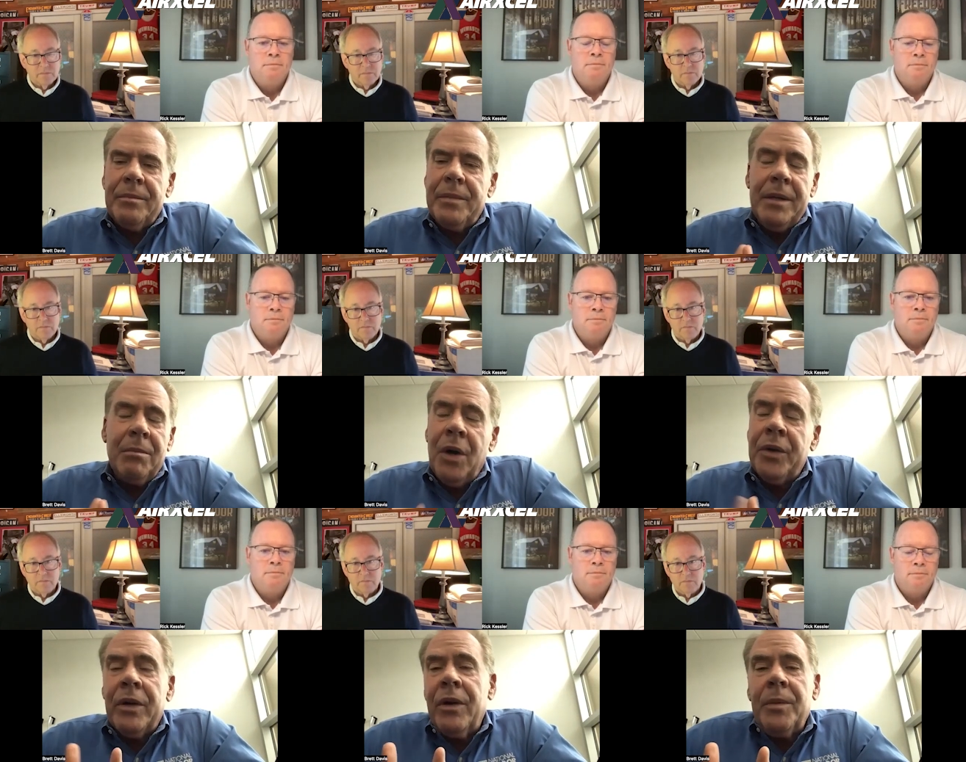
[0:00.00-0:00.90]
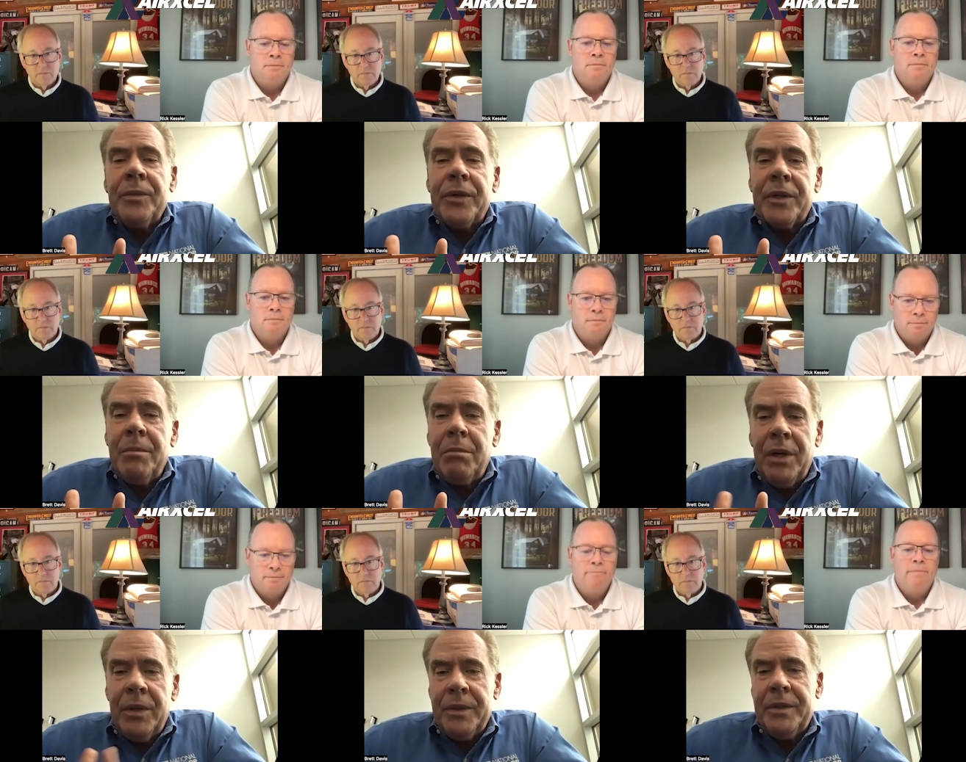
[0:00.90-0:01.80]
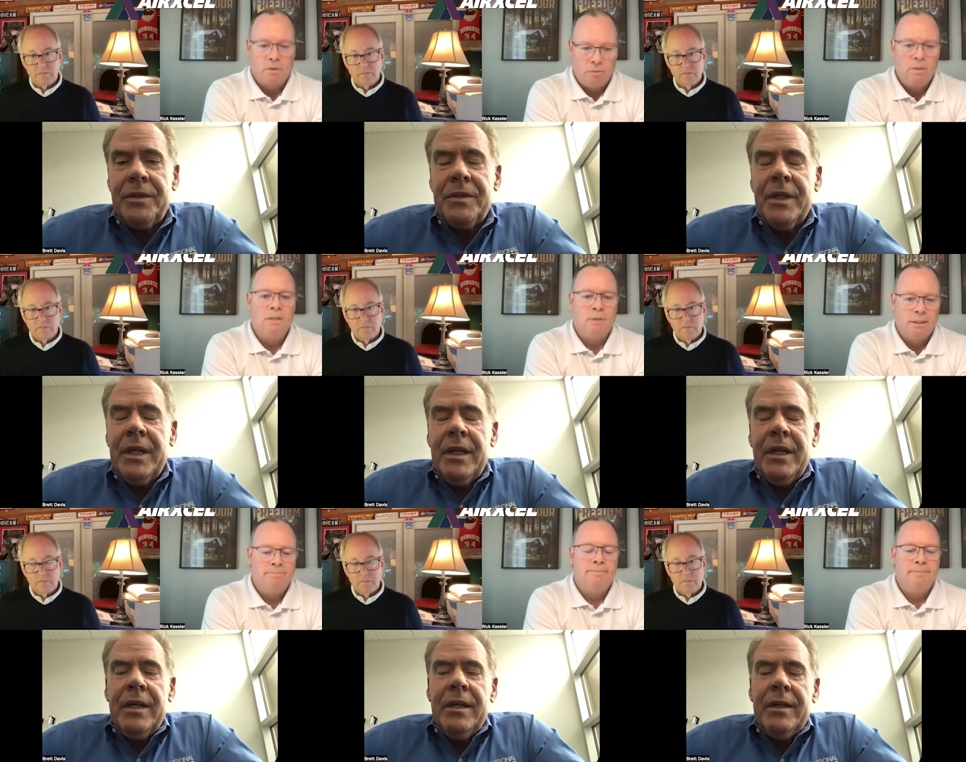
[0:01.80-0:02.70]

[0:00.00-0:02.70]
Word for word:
Speaker 1: be it motorhomes or components. Right.